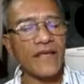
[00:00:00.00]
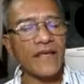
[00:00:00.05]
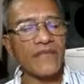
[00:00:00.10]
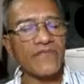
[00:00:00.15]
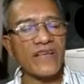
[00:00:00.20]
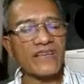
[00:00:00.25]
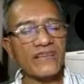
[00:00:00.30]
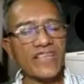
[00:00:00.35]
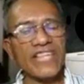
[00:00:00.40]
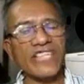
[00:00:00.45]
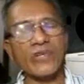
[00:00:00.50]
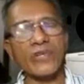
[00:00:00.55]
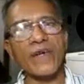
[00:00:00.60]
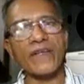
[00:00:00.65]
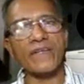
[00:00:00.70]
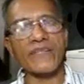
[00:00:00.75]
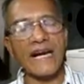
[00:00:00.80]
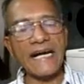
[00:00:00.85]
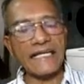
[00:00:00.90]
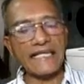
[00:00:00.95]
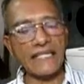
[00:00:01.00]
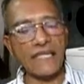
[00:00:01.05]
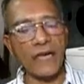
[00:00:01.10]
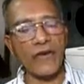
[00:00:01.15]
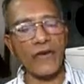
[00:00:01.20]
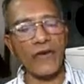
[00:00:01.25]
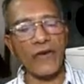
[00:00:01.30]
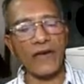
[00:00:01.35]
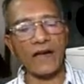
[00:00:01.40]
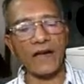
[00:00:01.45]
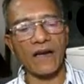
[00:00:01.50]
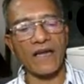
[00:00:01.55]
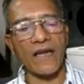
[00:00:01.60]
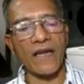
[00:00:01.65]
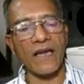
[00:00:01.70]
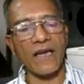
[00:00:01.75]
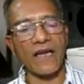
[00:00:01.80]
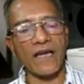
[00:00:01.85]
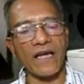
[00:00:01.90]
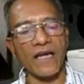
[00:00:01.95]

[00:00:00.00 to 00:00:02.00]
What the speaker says: The judgments are definitely